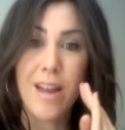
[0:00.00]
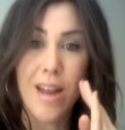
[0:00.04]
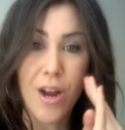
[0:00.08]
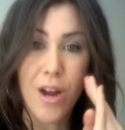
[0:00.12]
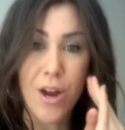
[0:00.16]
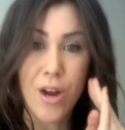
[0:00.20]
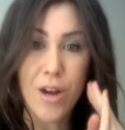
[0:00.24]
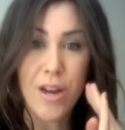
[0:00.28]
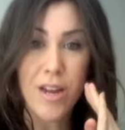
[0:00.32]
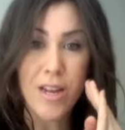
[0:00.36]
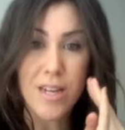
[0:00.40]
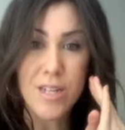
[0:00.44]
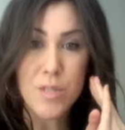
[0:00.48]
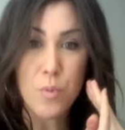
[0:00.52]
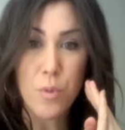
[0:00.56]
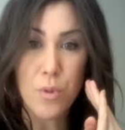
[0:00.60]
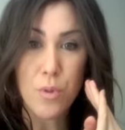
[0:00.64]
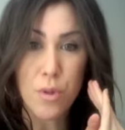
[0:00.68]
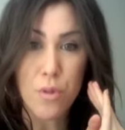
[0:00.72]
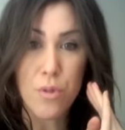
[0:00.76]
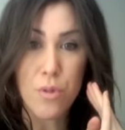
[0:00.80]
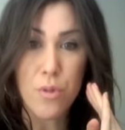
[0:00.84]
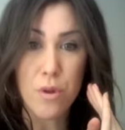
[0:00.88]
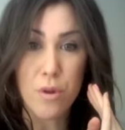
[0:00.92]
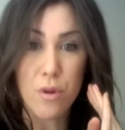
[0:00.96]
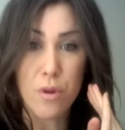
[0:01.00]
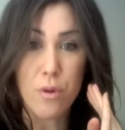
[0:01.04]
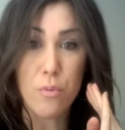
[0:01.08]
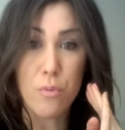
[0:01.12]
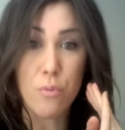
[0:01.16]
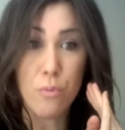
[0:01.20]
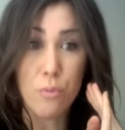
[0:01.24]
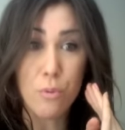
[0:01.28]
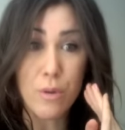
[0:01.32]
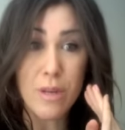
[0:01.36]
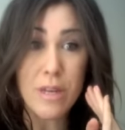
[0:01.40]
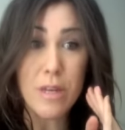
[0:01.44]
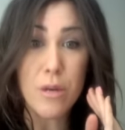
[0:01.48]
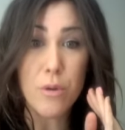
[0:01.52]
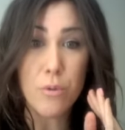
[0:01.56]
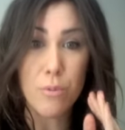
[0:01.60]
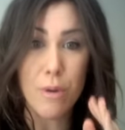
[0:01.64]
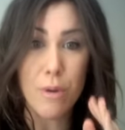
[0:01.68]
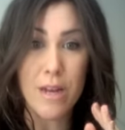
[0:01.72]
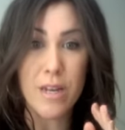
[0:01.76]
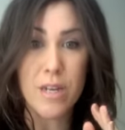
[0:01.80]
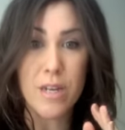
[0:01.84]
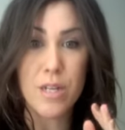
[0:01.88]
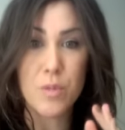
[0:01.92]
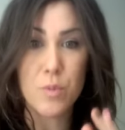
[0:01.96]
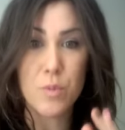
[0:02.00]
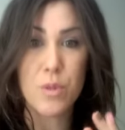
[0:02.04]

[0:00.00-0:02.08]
areas with the real redness,